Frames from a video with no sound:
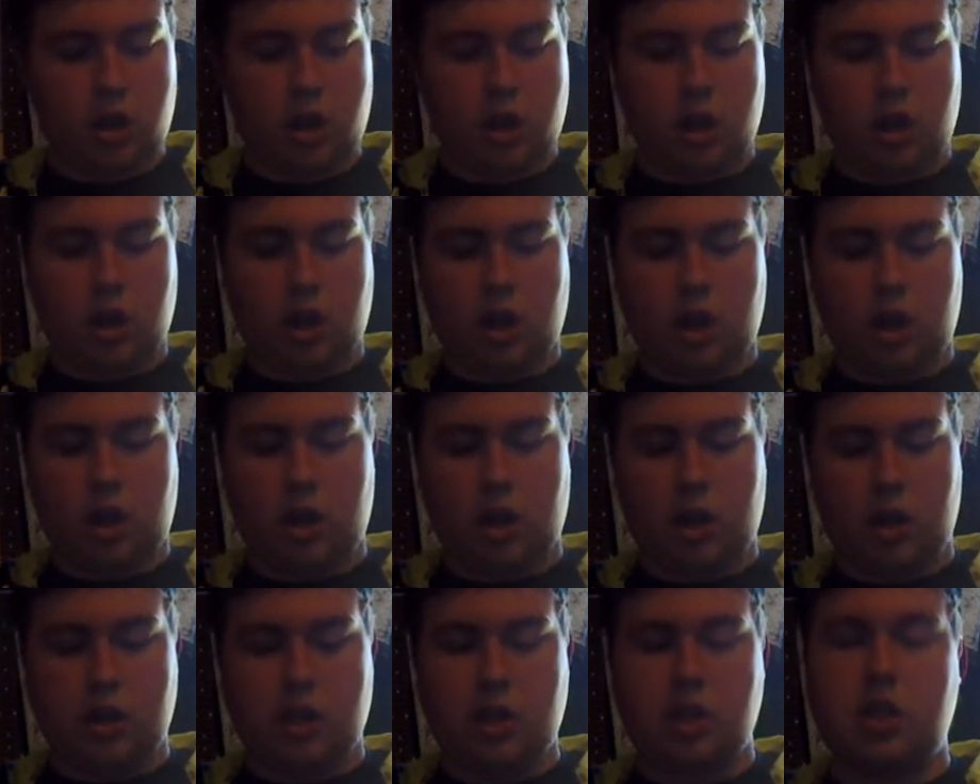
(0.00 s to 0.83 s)

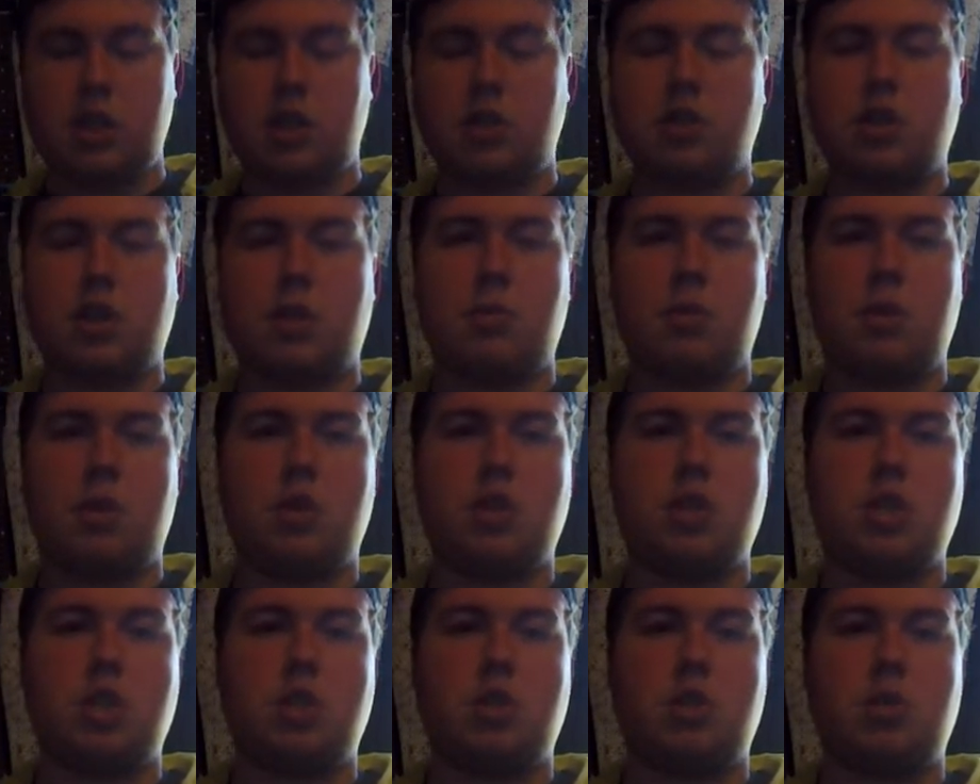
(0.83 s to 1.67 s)
Details coming
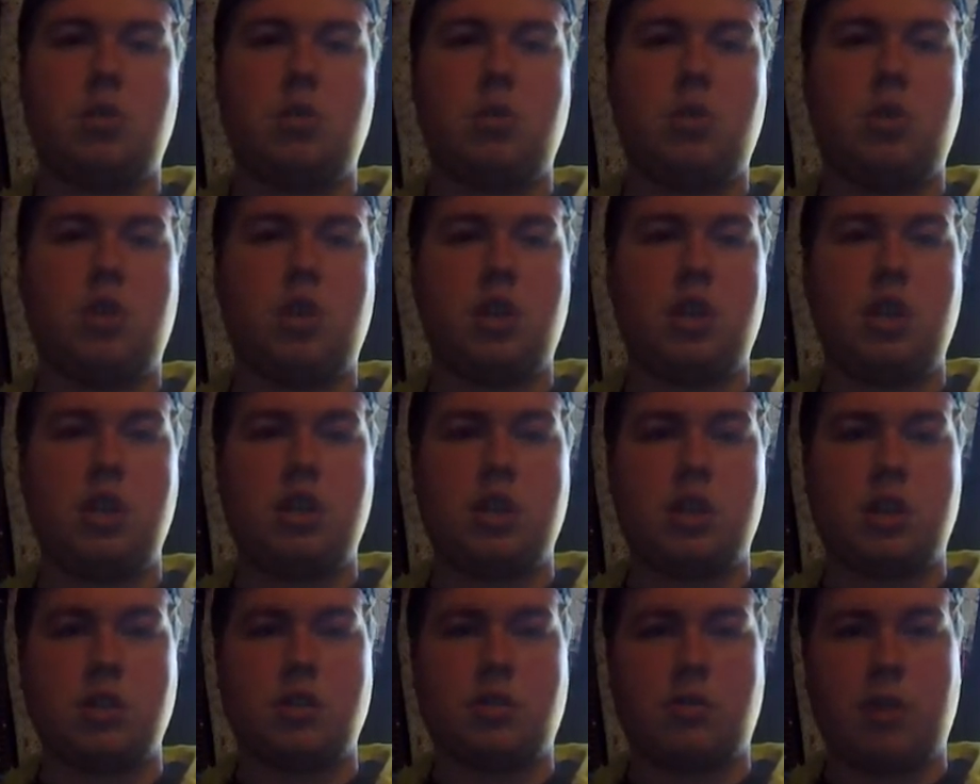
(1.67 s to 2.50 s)
soon. The
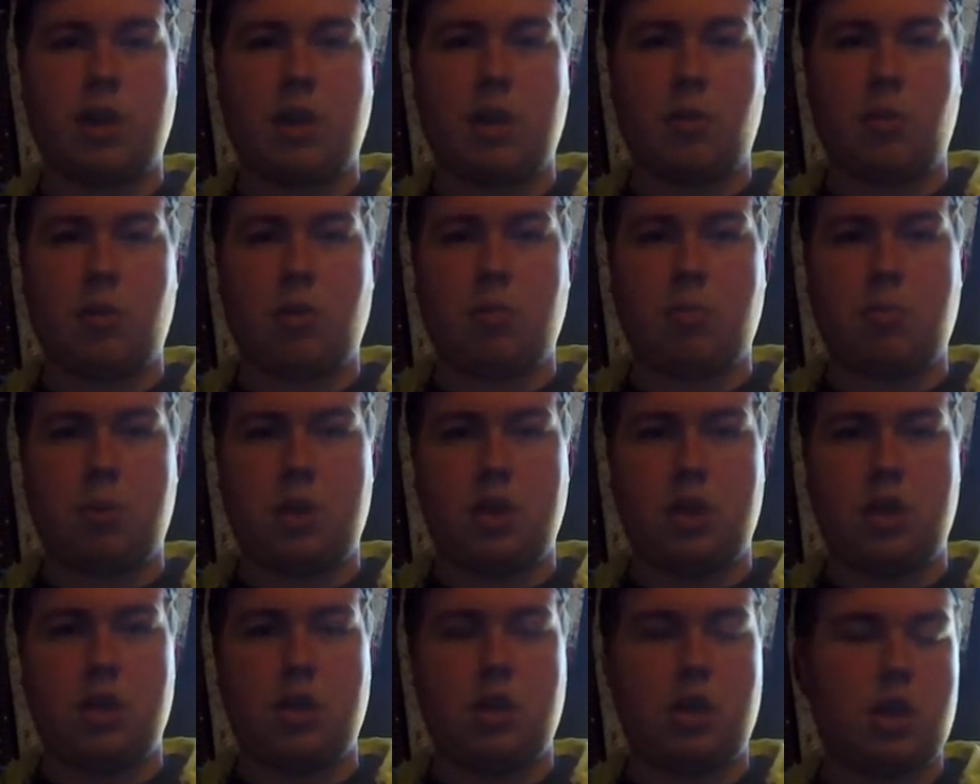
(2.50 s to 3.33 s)
details of that will
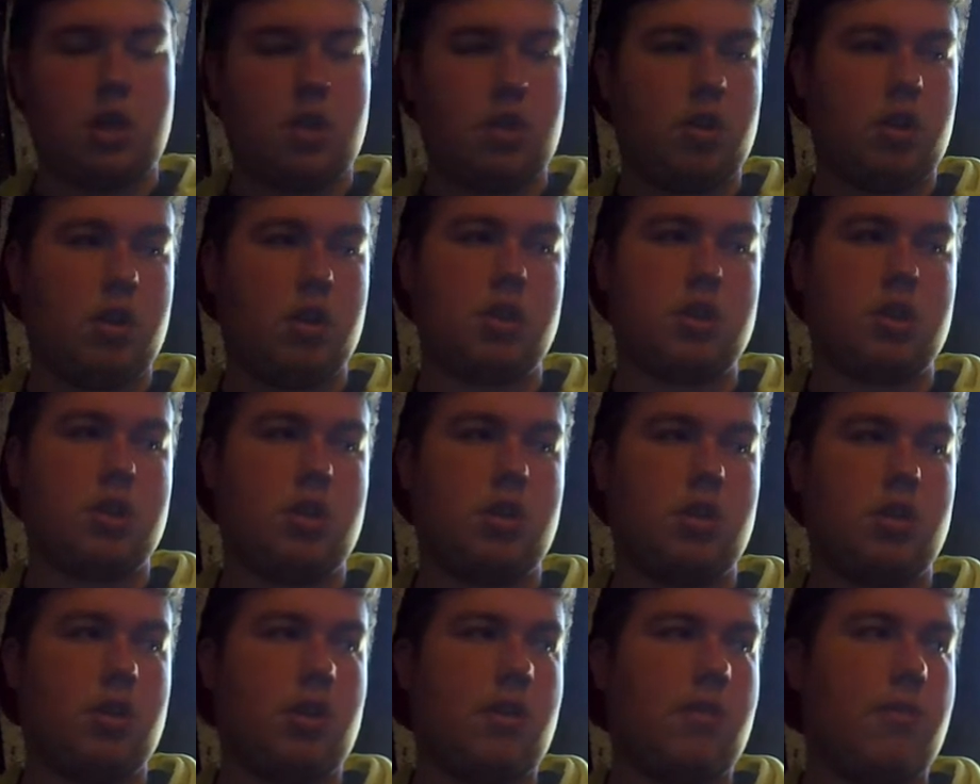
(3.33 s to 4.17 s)
be in the
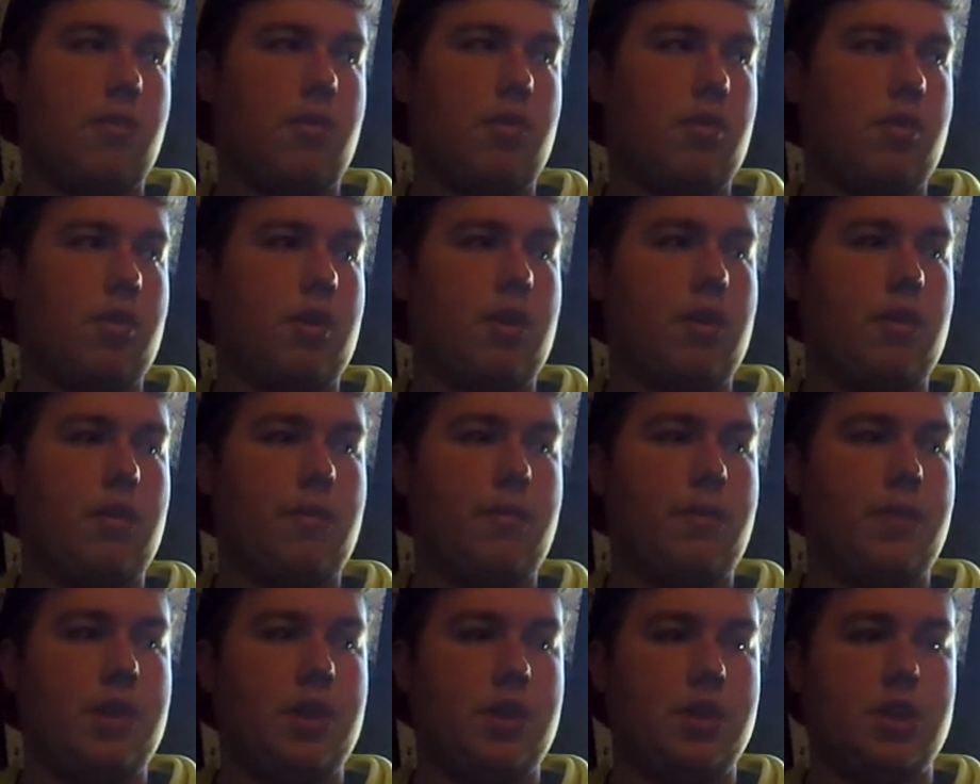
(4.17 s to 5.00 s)
guitar cover
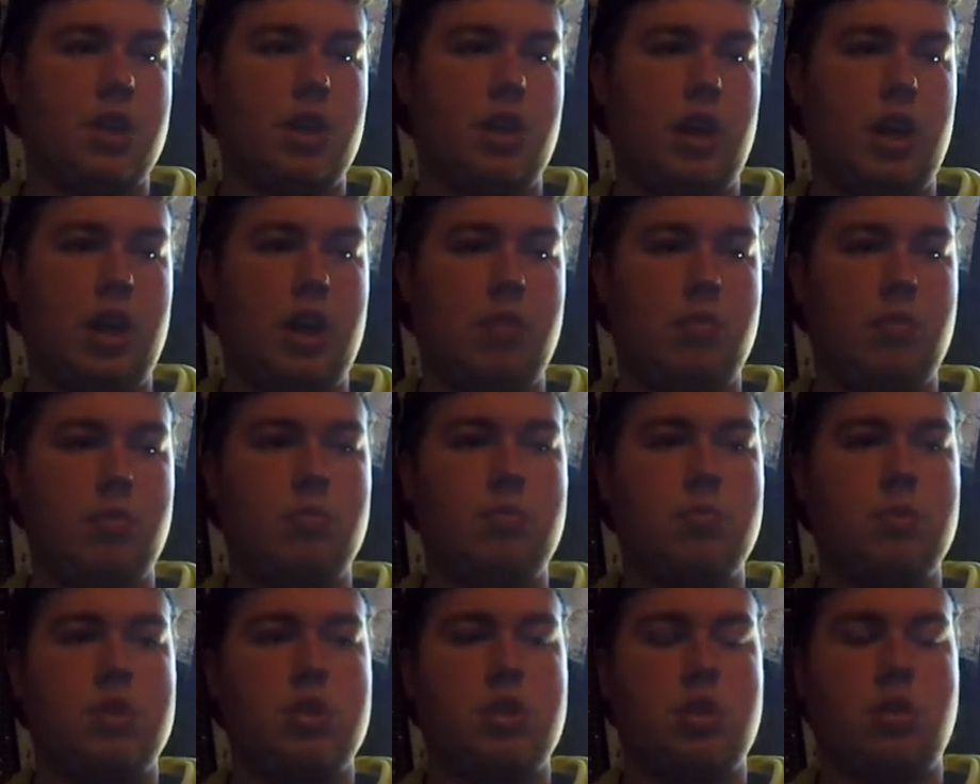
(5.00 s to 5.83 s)
of the entire
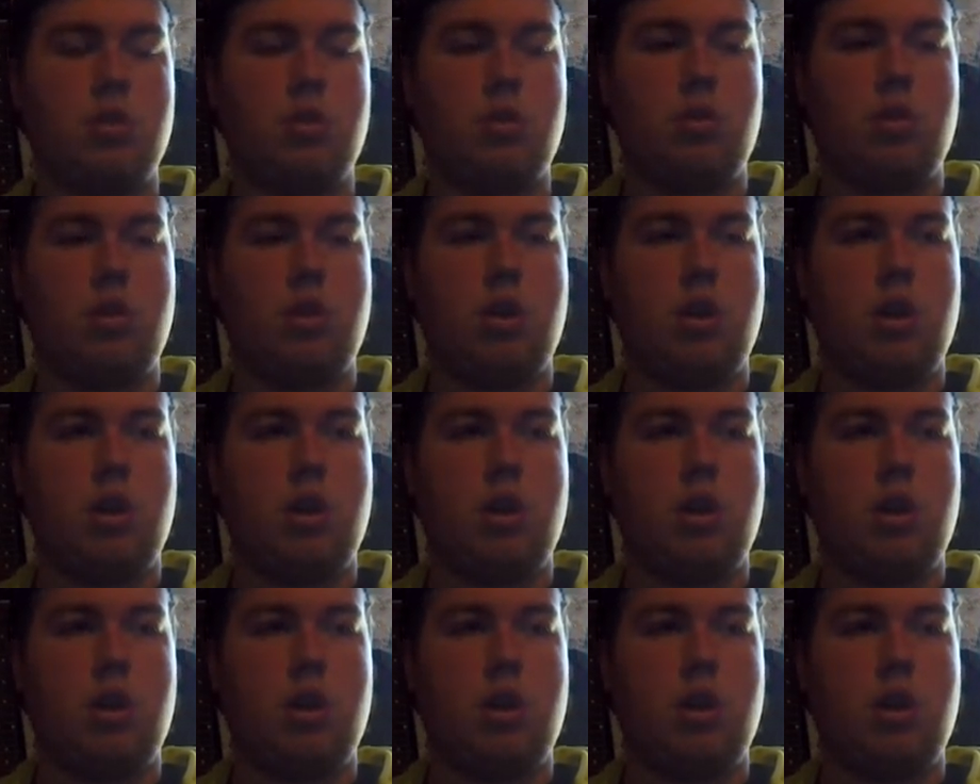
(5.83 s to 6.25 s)
album, so